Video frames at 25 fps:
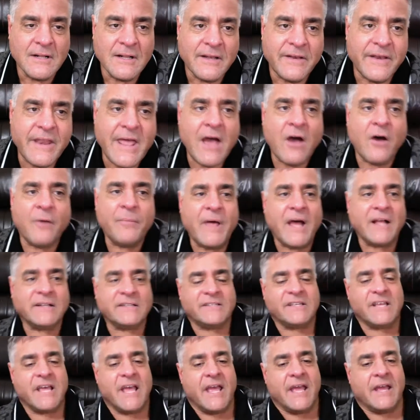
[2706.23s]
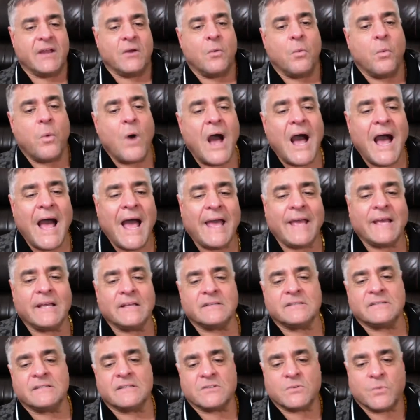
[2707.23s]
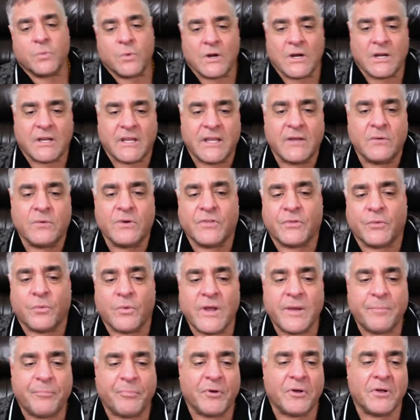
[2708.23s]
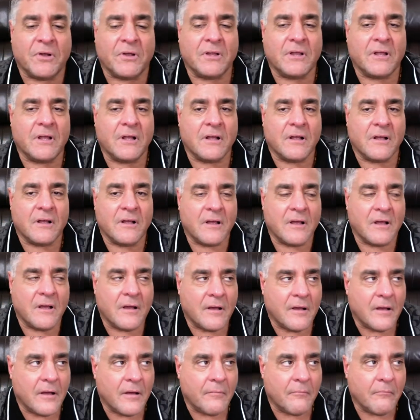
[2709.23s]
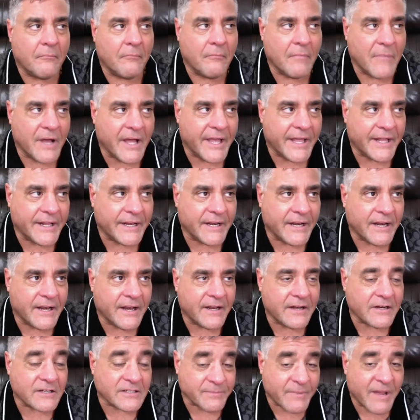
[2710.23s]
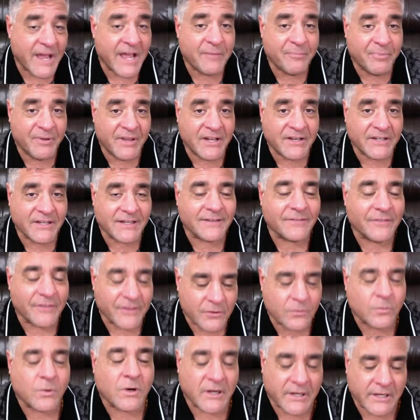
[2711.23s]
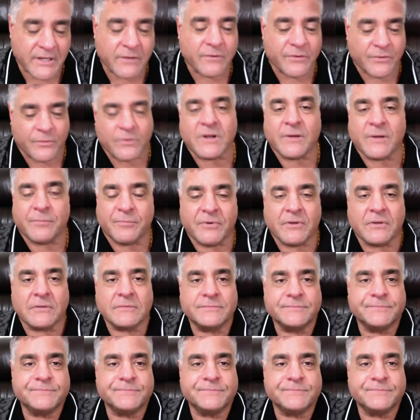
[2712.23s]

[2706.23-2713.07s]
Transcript: Now, I'm not saying Wise is working with Ripple, but here's my opinion they're working with Ripple.